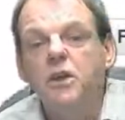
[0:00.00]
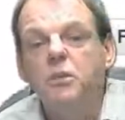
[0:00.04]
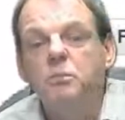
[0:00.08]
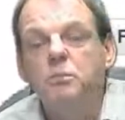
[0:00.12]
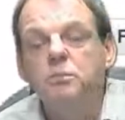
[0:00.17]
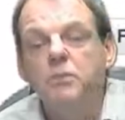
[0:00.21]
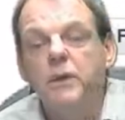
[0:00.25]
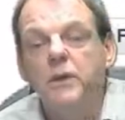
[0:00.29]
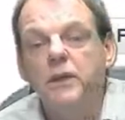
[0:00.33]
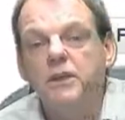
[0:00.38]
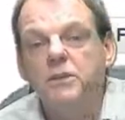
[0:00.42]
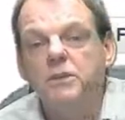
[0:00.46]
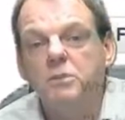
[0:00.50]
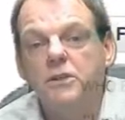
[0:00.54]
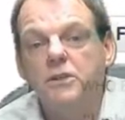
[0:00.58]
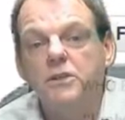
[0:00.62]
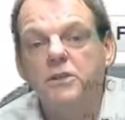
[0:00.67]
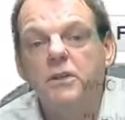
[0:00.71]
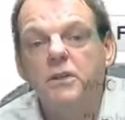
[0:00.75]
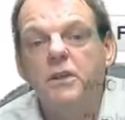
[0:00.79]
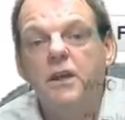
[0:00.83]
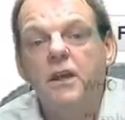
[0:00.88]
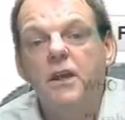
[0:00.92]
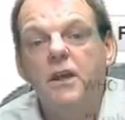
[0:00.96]
outbreak is what
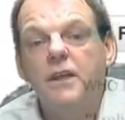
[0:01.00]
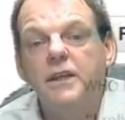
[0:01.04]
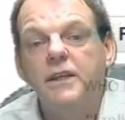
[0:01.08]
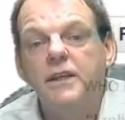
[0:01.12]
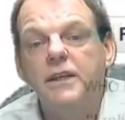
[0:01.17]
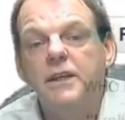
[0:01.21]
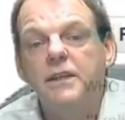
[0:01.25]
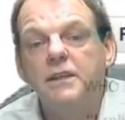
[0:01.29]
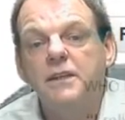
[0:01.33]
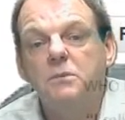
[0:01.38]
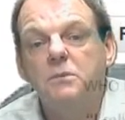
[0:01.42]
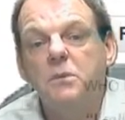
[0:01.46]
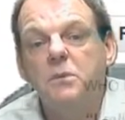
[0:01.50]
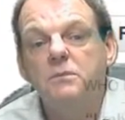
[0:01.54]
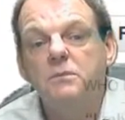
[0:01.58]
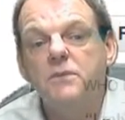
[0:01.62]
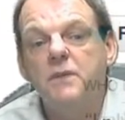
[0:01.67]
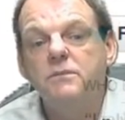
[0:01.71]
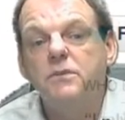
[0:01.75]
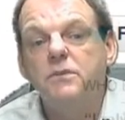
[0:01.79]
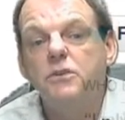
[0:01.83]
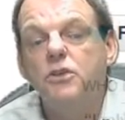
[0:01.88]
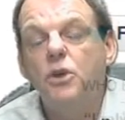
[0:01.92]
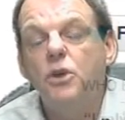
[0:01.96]
they're calling it that we've
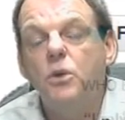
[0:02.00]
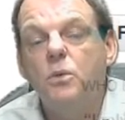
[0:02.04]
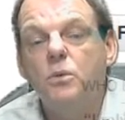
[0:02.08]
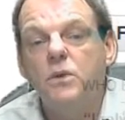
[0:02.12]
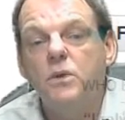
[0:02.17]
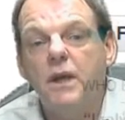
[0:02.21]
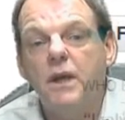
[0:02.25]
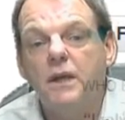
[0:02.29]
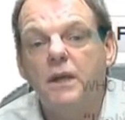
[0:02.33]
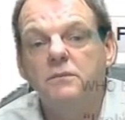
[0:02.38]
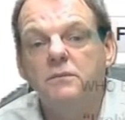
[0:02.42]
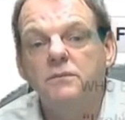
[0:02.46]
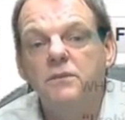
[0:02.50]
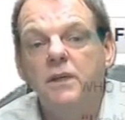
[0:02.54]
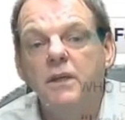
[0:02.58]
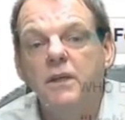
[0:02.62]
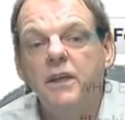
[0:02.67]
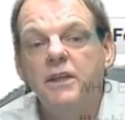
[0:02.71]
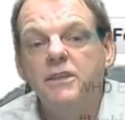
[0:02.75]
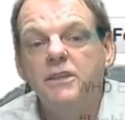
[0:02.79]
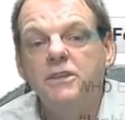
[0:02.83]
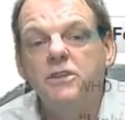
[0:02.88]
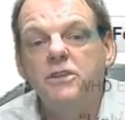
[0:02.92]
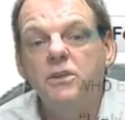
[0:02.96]
ever known of.
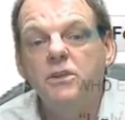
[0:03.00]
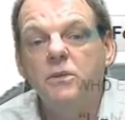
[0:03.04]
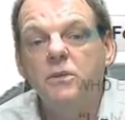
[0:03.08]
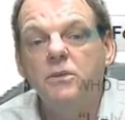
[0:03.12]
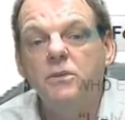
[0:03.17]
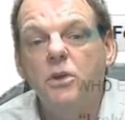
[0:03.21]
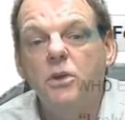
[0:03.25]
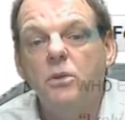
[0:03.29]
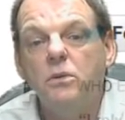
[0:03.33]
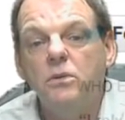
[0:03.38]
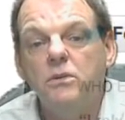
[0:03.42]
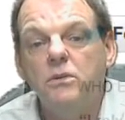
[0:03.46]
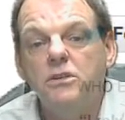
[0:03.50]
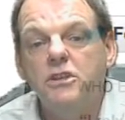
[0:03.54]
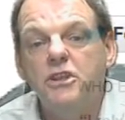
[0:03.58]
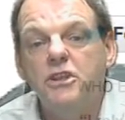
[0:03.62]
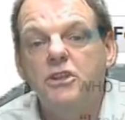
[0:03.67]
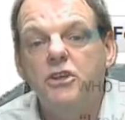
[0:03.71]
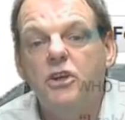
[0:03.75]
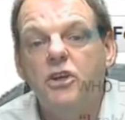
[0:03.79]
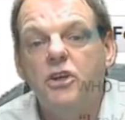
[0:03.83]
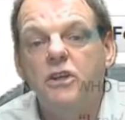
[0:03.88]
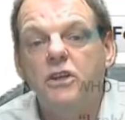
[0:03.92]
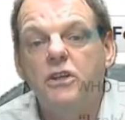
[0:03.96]
It's their total
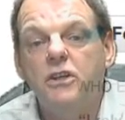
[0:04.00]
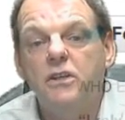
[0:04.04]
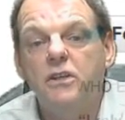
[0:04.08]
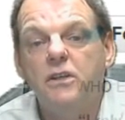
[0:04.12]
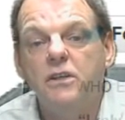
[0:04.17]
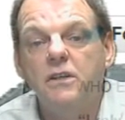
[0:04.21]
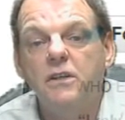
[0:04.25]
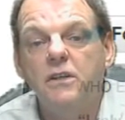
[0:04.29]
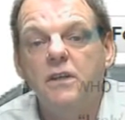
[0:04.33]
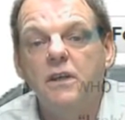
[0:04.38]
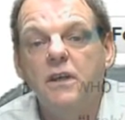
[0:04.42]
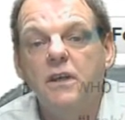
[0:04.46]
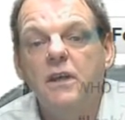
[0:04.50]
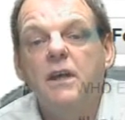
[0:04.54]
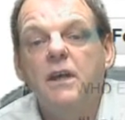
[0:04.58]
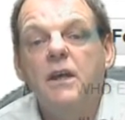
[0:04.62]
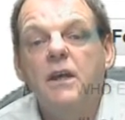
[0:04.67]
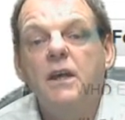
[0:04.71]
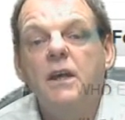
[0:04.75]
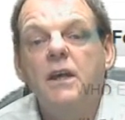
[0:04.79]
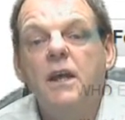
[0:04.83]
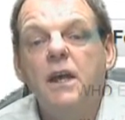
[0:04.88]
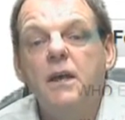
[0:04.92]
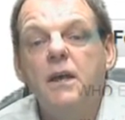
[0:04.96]
denial
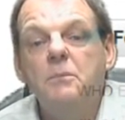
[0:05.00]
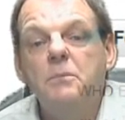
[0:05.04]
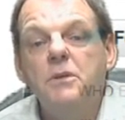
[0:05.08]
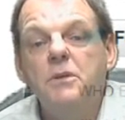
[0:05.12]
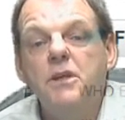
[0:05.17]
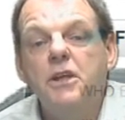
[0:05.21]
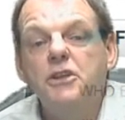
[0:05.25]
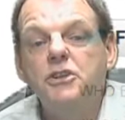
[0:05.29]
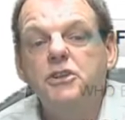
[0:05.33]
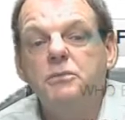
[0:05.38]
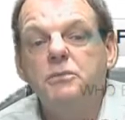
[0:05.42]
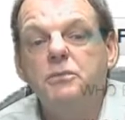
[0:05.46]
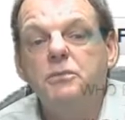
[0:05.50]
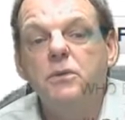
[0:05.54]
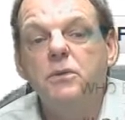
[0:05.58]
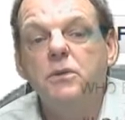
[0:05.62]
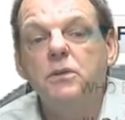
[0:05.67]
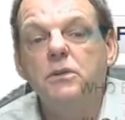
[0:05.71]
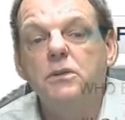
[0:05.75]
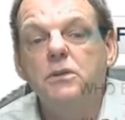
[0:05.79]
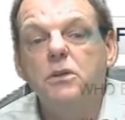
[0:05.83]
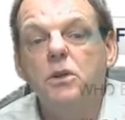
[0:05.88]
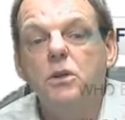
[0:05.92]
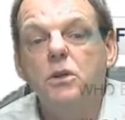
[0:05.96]
and potential
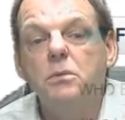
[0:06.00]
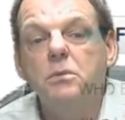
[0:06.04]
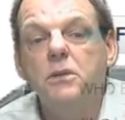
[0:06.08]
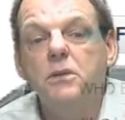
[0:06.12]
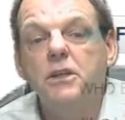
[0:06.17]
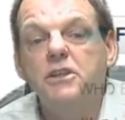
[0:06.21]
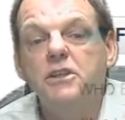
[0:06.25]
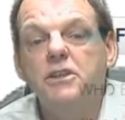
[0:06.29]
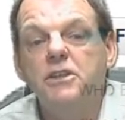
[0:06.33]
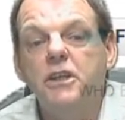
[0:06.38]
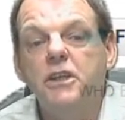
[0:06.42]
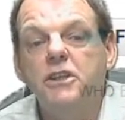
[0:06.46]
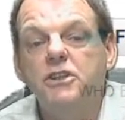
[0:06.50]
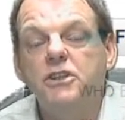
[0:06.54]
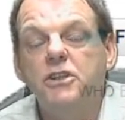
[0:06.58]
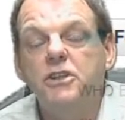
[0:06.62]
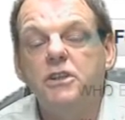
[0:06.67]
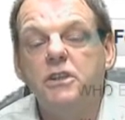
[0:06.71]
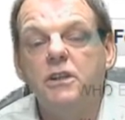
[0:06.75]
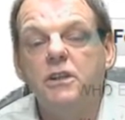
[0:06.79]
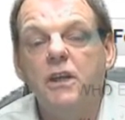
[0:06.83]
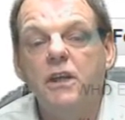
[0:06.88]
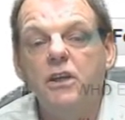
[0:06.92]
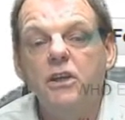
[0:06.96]
for global
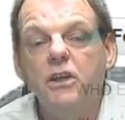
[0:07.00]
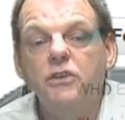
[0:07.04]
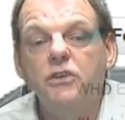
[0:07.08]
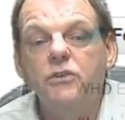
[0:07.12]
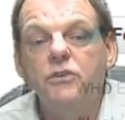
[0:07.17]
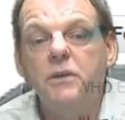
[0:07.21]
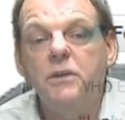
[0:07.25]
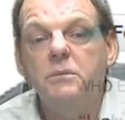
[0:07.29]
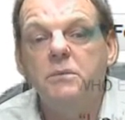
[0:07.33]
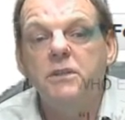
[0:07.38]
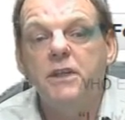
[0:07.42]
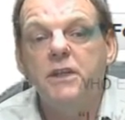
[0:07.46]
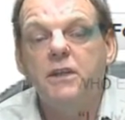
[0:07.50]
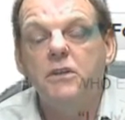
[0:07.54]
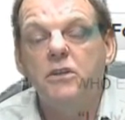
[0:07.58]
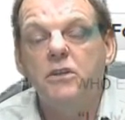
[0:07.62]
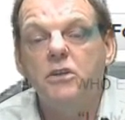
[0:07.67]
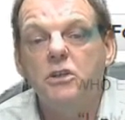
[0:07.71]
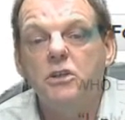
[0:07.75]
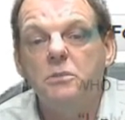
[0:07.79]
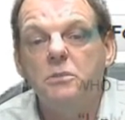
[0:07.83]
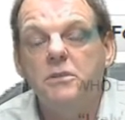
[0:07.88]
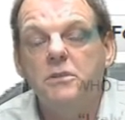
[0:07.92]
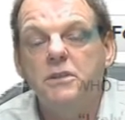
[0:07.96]
extinction. And I agree with that
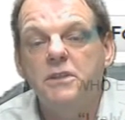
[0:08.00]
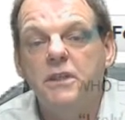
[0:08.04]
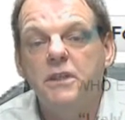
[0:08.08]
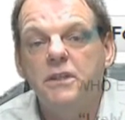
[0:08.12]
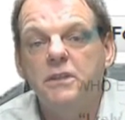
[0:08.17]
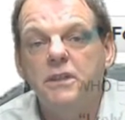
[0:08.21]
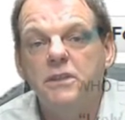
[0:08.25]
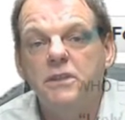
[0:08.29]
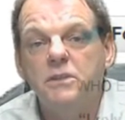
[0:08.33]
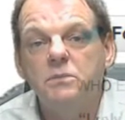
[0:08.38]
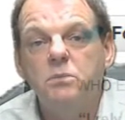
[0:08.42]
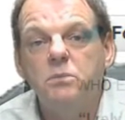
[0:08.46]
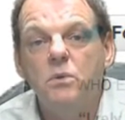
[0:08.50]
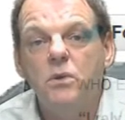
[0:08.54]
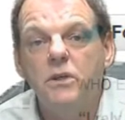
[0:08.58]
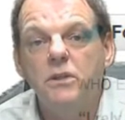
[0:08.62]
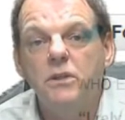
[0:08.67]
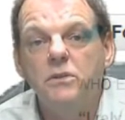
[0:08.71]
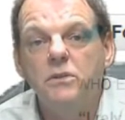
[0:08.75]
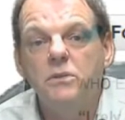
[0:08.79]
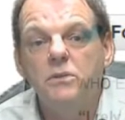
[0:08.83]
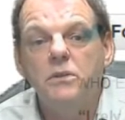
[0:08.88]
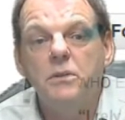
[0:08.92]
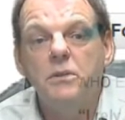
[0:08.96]
100%. That's why
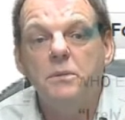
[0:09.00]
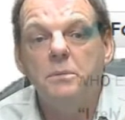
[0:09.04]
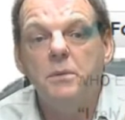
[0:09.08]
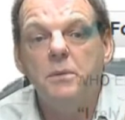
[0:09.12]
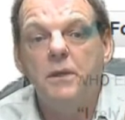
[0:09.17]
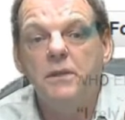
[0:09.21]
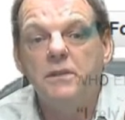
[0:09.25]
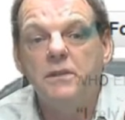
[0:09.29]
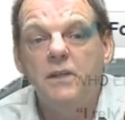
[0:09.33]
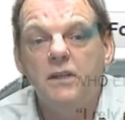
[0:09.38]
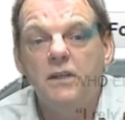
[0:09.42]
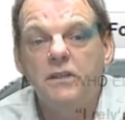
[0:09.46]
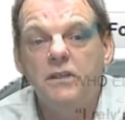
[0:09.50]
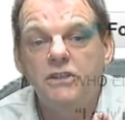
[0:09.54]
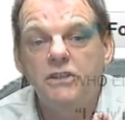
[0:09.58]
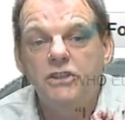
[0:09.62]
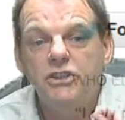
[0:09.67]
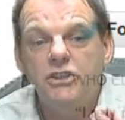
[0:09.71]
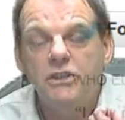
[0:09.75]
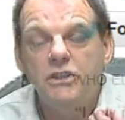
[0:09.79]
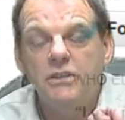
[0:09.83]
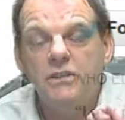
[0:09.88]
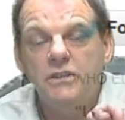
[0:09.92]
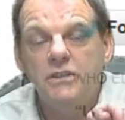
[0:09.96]
the nuclear
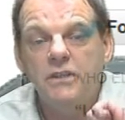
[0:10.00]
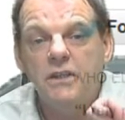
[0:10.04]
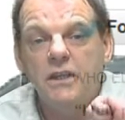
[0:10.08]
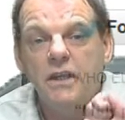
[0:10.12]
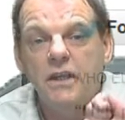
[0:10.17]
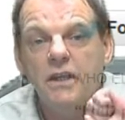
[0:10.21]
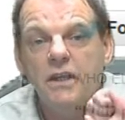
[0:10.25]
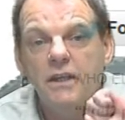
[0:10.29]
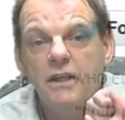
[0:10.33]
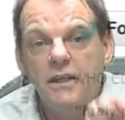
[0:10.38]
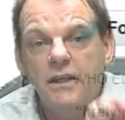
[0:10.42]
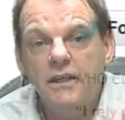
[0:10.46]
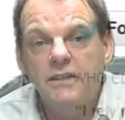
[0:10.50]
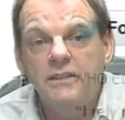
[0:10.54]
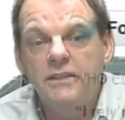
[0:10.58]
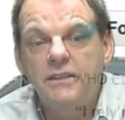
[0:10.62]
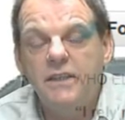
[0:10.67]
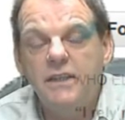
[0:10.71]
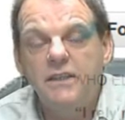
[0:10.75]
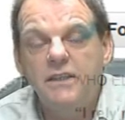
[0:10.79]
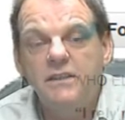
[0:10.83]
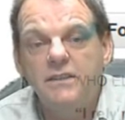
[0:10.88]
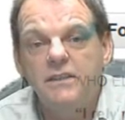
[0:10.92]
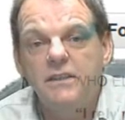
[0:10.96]
proctologists
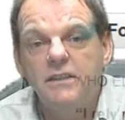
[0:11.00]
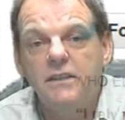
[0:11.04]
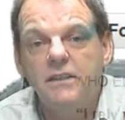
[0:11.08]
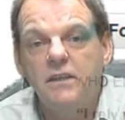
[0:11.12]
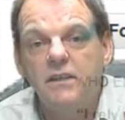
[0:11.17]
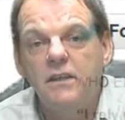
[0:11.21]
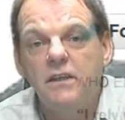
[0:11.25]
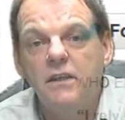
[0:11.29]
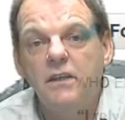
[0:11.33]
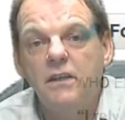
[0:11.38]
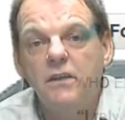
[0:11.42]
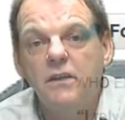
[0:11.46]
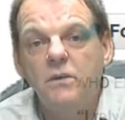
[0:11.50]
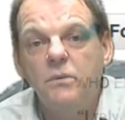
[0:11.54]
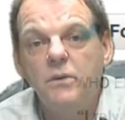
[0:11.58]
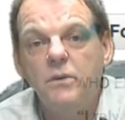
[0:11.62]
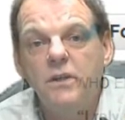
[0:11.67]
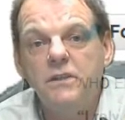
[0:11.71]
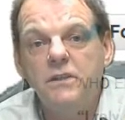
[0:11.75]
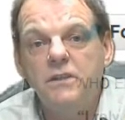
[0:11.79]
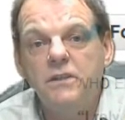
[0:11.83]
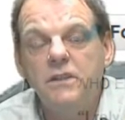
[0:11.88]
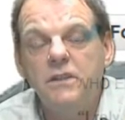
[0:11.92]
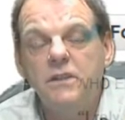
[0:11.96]
exist. We
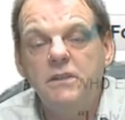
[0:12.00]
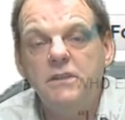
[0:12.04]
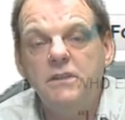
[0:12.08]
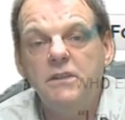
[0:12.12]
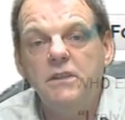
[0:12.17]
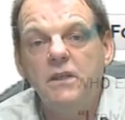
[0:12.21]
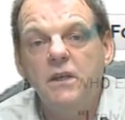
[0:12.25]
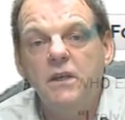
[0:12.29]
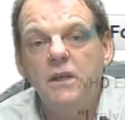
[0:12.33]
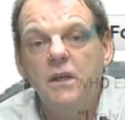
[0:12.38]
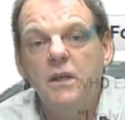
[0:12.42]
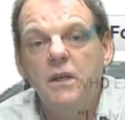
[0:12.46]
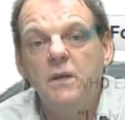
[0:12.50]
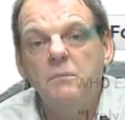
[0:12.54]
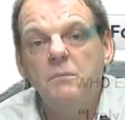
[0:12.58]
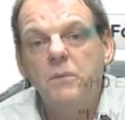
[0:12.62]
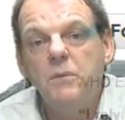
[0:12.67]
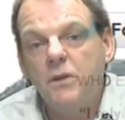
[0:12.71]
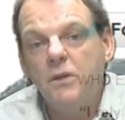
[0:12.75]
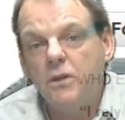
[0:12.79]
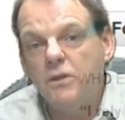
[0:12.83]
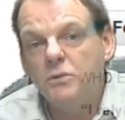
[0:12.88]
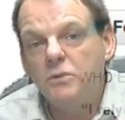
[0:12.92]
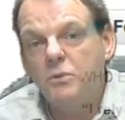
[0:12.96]
exist
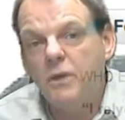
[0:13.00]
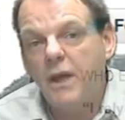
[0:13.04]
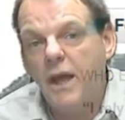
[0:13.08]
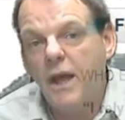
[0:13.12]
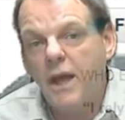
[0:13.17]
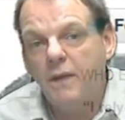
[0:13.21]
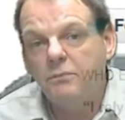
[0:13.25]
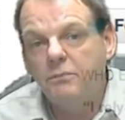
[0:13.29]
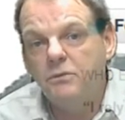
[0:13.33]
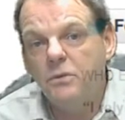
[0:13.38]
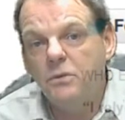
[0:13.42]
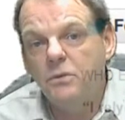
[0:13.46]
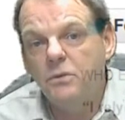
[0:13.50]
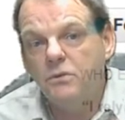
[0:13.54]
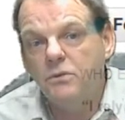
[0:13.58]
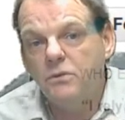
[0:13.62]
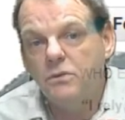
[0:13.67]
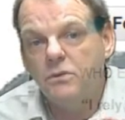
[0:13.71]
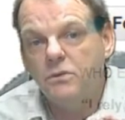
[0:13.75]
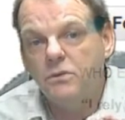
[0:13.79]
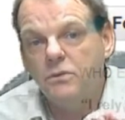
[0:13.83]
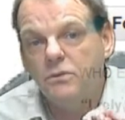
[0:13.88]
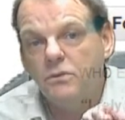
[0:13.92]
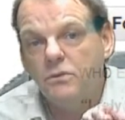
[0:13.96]
because we have to,
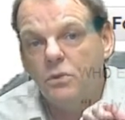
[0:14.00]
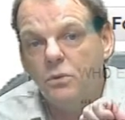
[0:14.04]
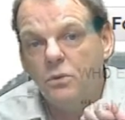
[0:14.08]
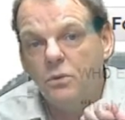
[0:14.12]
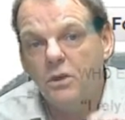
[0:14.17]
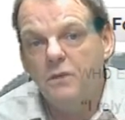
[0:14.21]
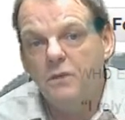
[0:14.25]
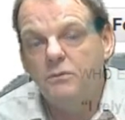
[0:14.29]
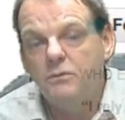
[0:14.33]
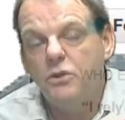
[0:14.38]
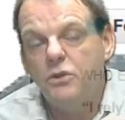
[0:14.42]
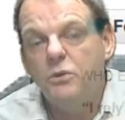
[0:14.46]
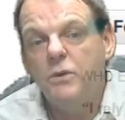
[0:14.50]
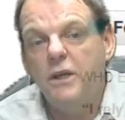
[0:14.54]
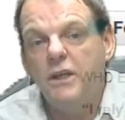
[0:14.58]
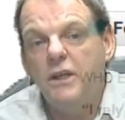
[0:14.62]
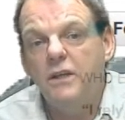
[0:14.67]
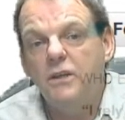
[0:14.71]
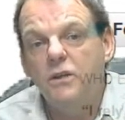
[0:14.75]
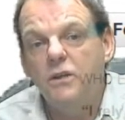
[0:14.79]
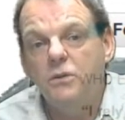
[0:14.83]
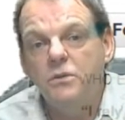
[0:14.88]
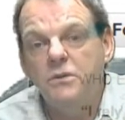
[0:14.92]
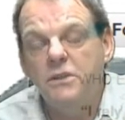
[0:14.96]
to give you a
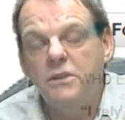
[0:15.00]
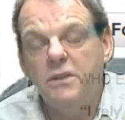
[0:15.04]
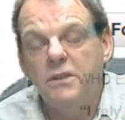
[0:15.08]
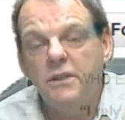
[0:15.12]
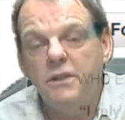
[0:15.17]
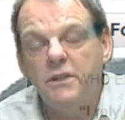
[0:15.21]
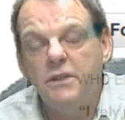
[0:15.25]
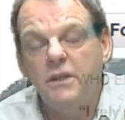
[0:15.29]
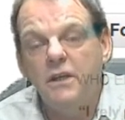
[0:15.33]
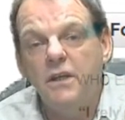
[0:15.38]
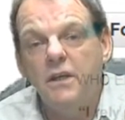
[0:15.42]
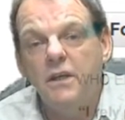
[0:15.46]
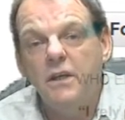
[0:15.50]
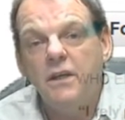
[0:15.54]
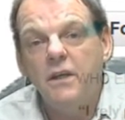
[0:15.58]
lucid